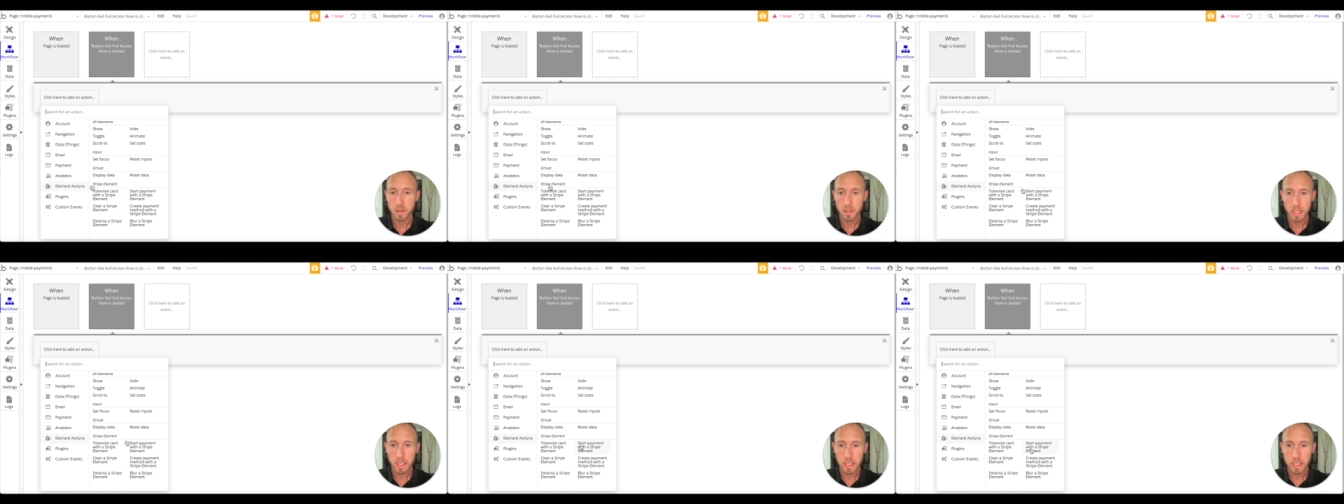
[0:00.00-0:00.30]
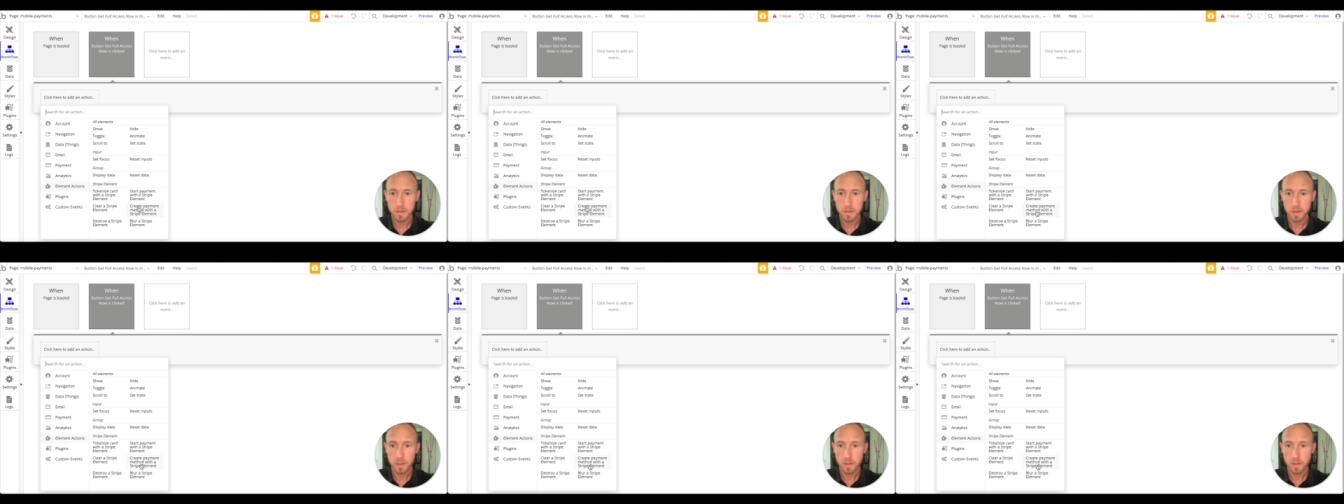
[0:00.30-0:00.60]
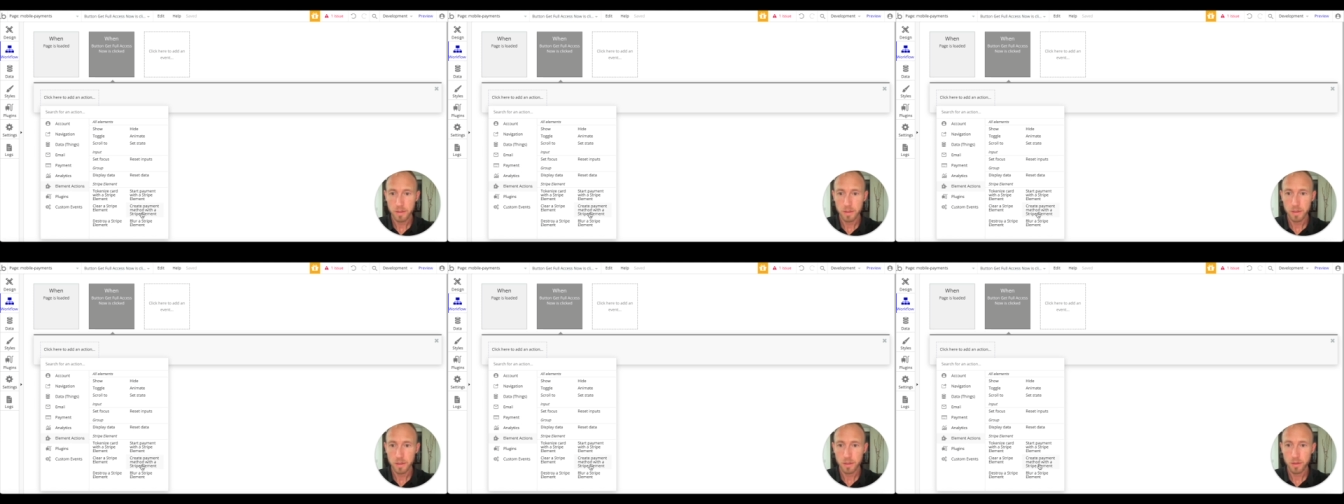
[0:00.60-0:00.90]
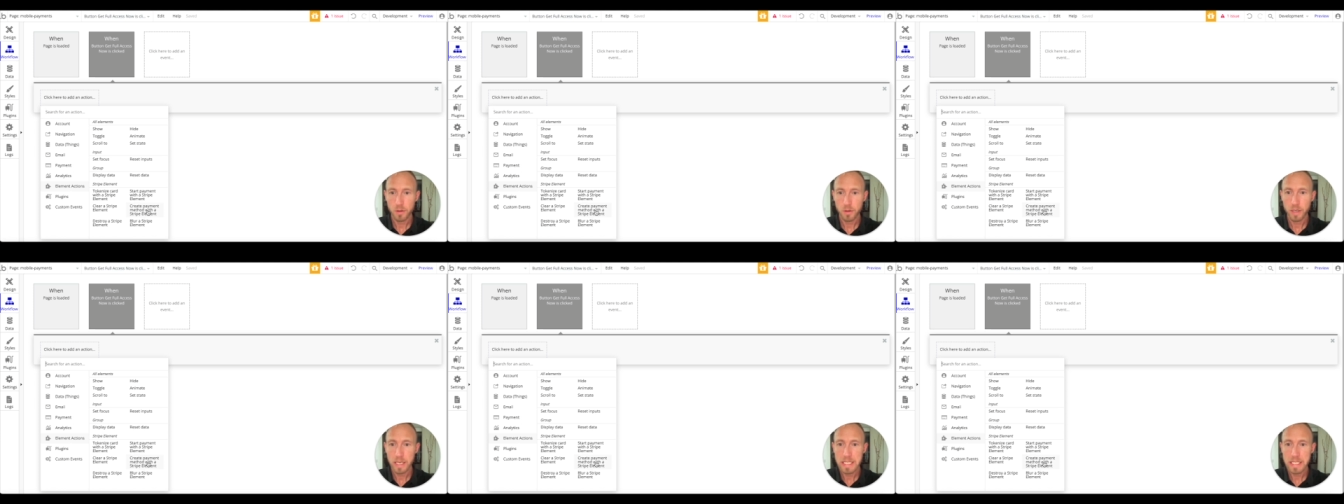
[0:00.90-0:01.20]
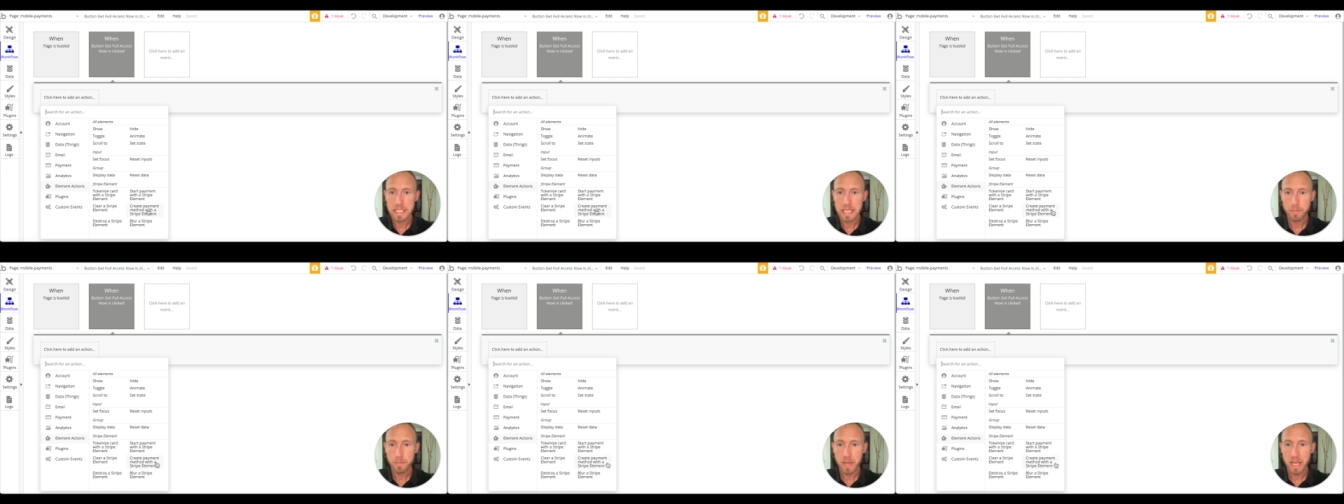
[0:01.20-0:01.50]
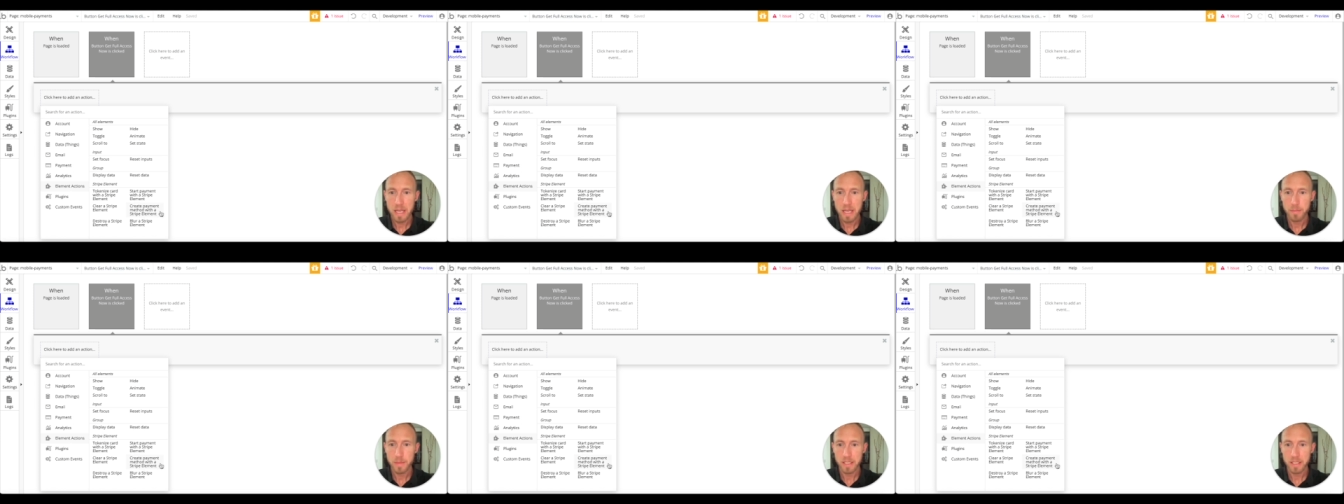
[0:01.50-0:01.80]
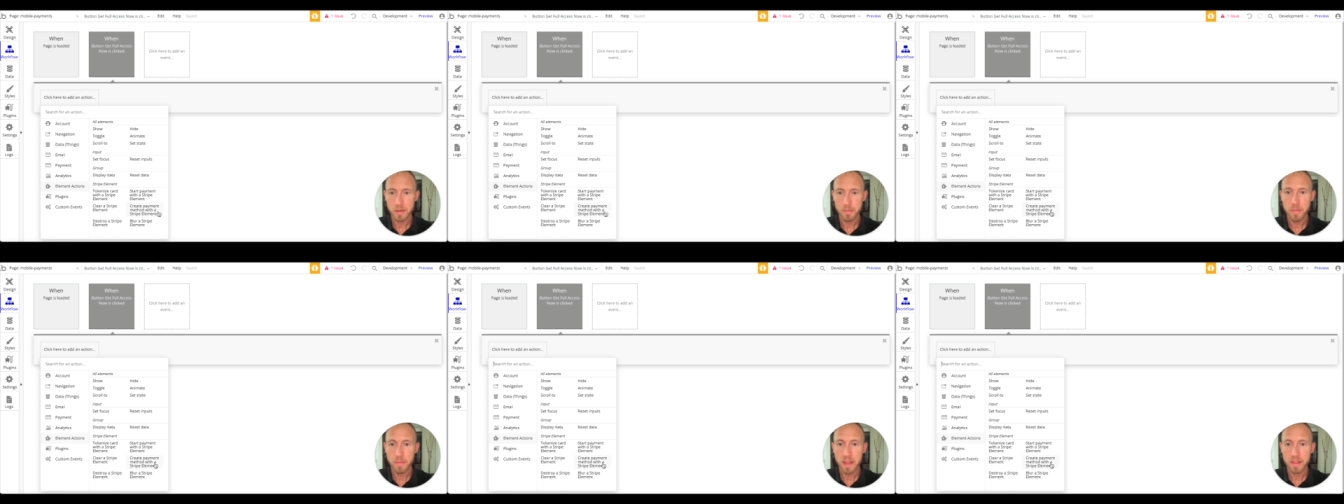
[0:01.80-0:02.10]
It is under create
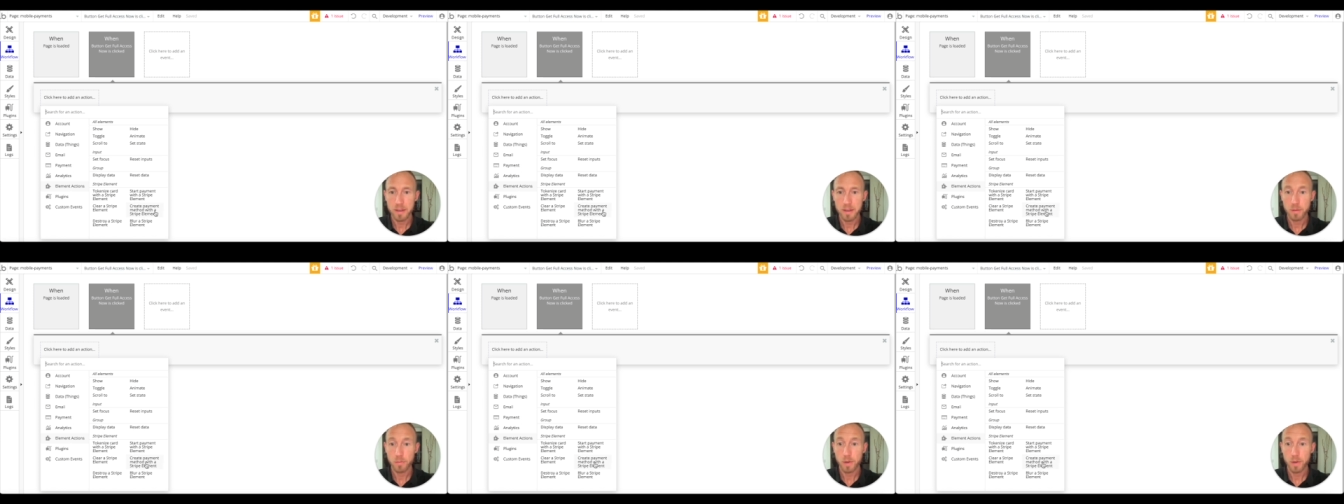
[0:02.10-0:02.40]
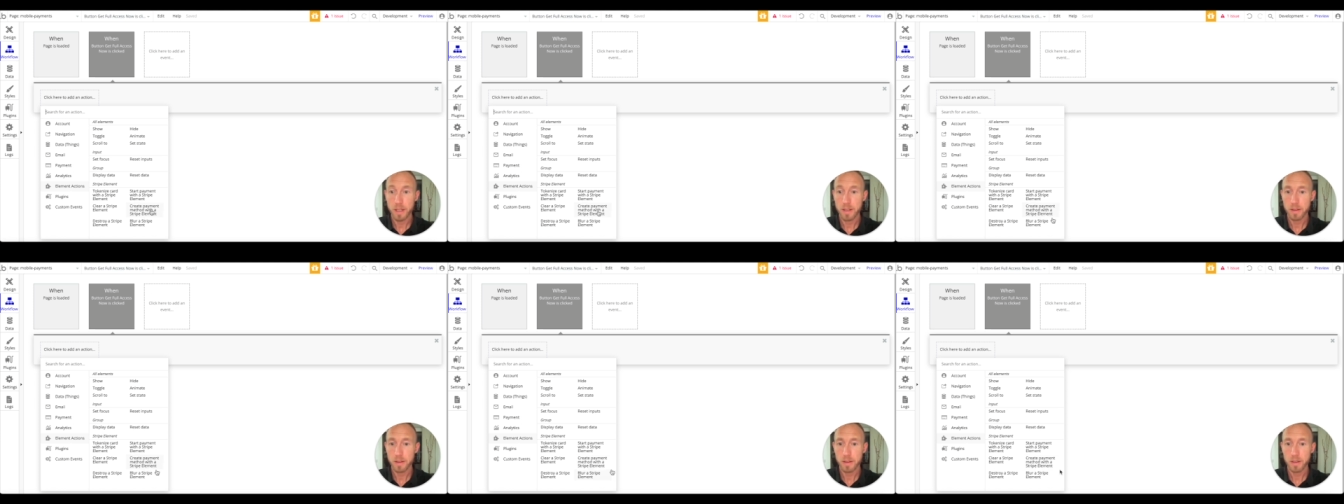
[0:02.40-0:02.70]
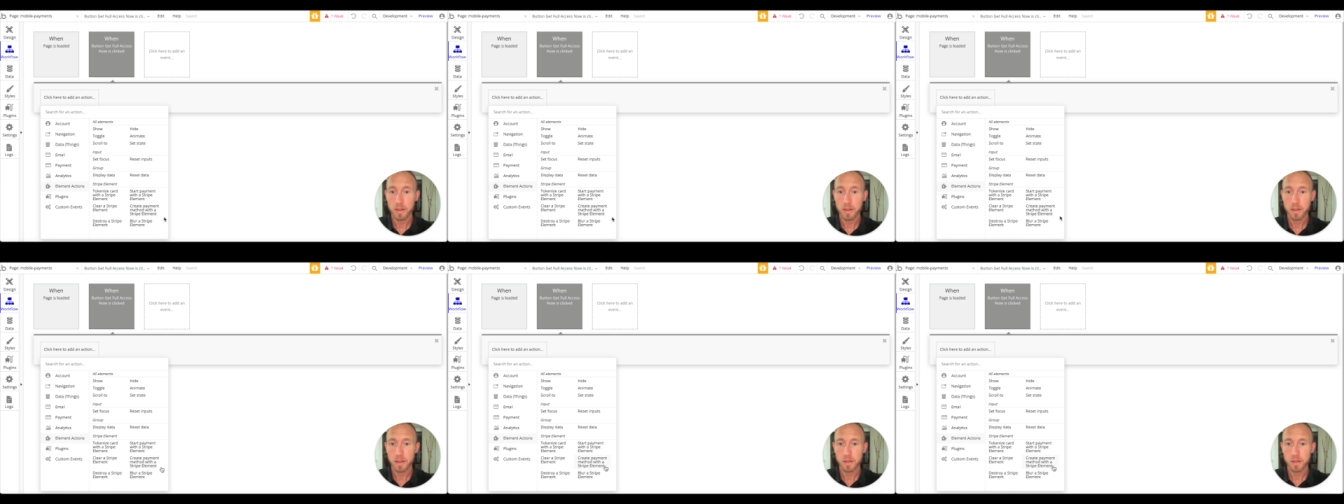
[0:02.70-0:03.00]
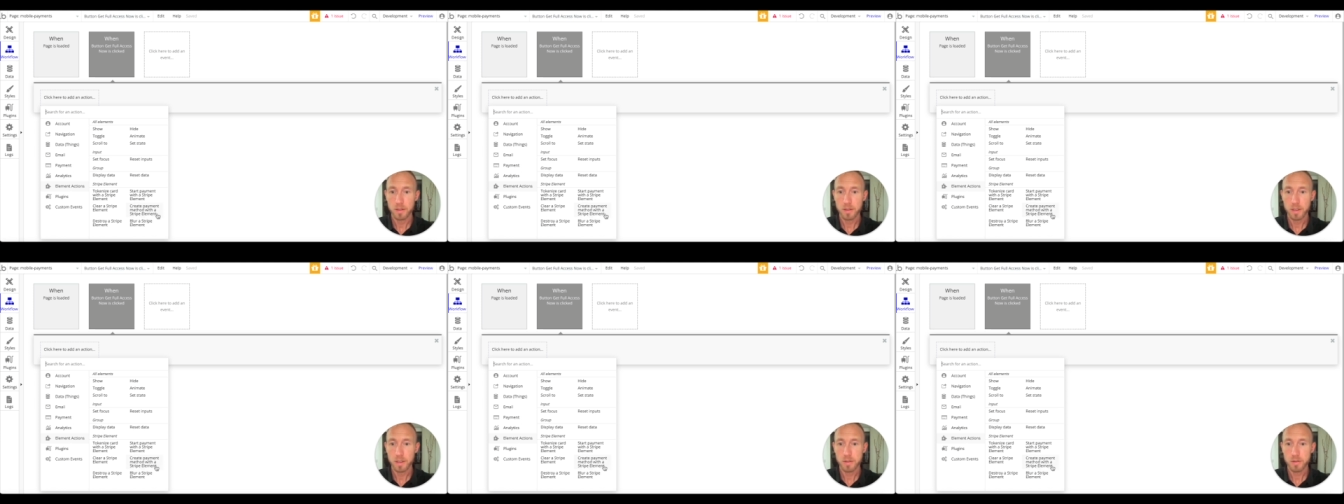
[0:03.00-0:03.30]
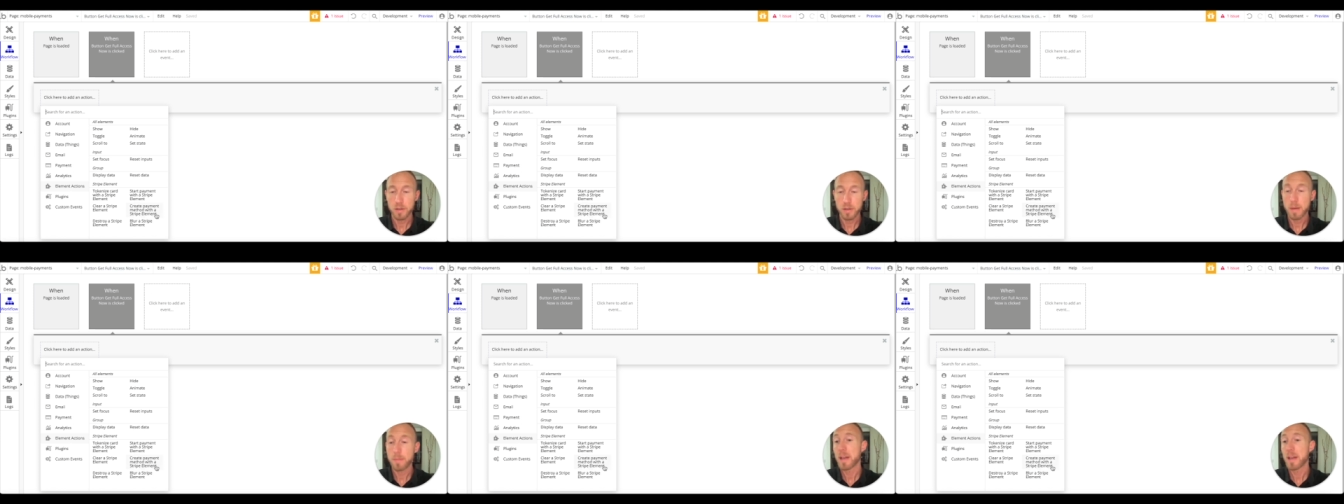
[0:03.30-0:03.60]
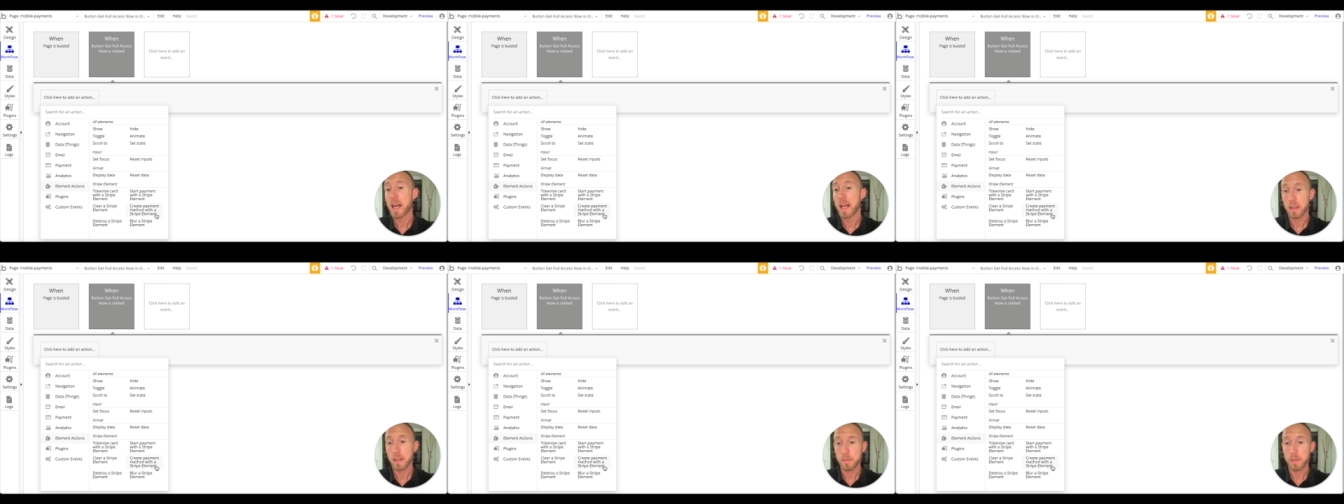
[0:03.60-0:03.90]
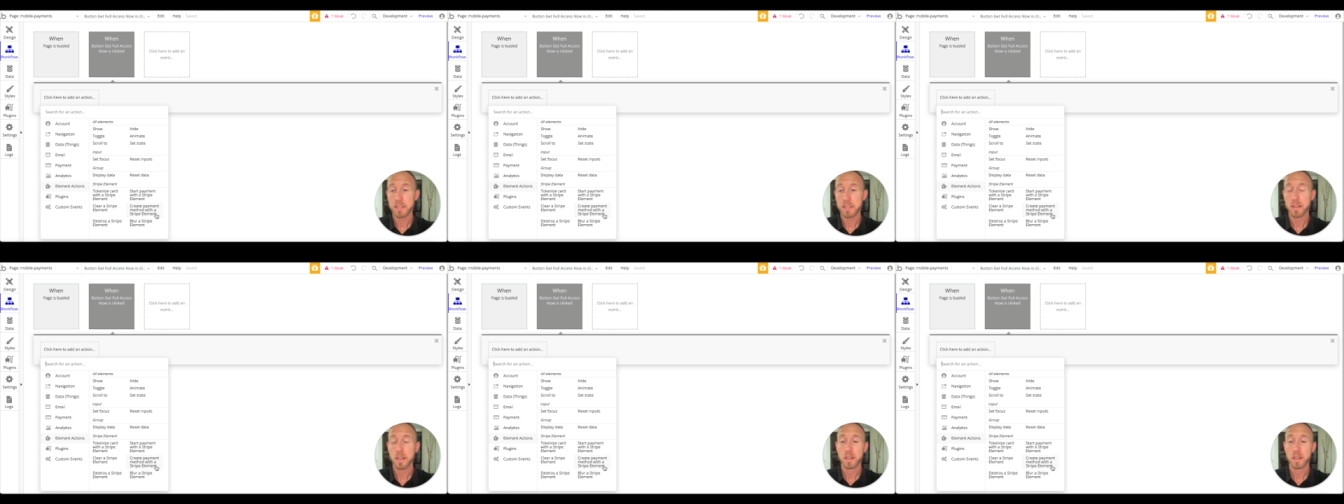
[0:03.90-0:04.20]
payment method with Stripe
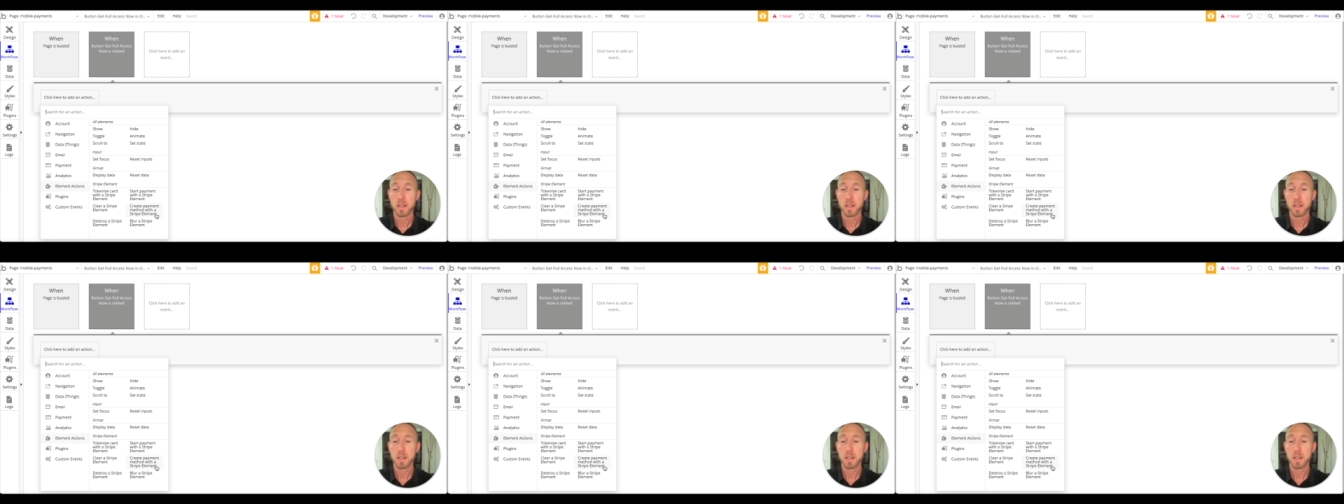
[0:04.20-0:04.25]
element.